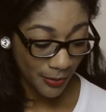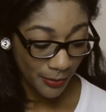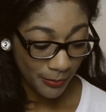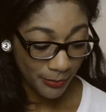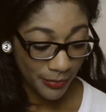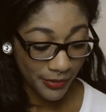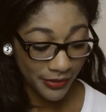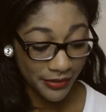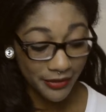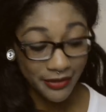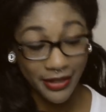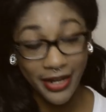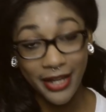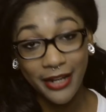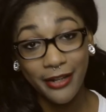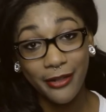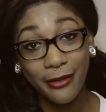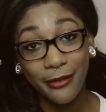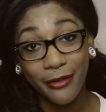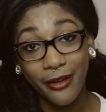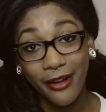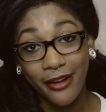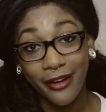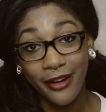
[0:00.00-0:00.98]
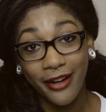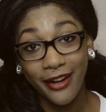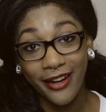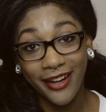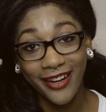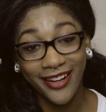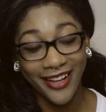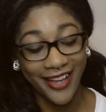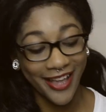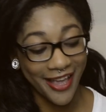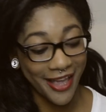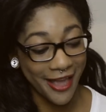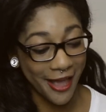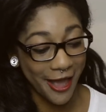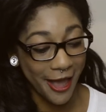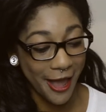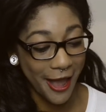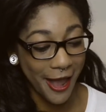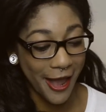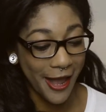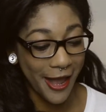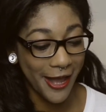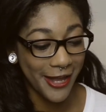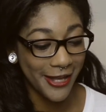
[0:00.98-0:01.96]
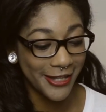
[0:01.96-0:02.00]
but they're not in order,
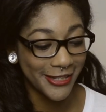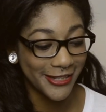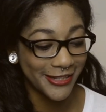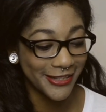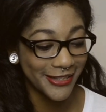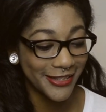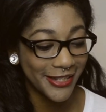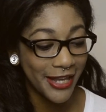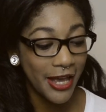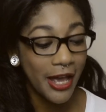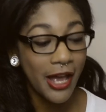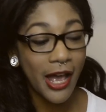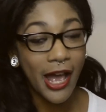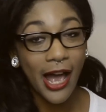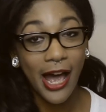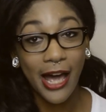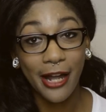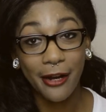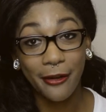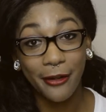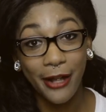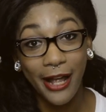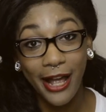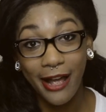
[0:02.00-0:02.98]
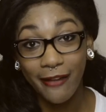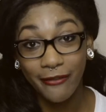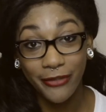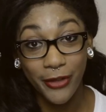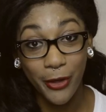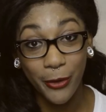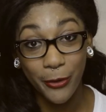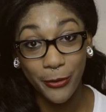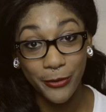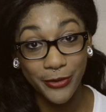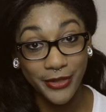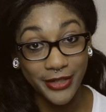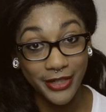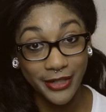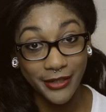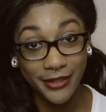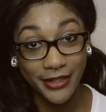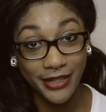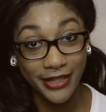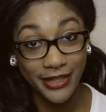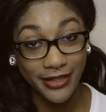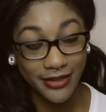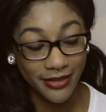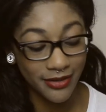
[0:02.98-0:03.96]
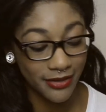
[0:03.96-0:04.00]
and I don't have the whole
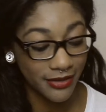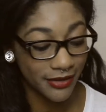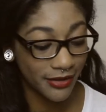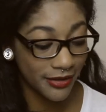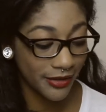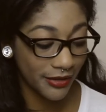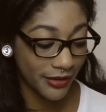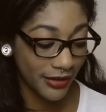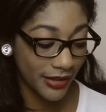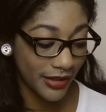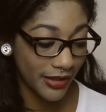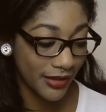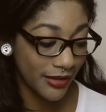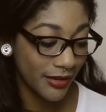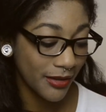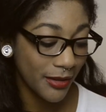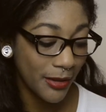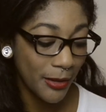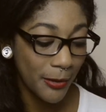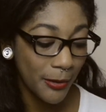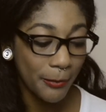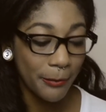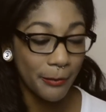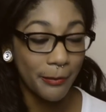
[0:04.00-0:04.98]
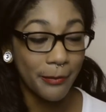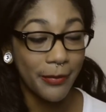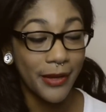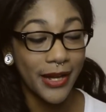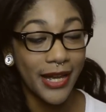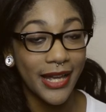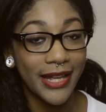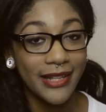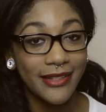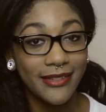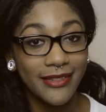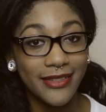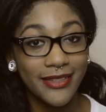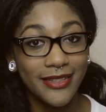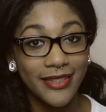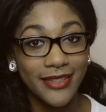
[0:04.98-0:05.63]
series clearly, but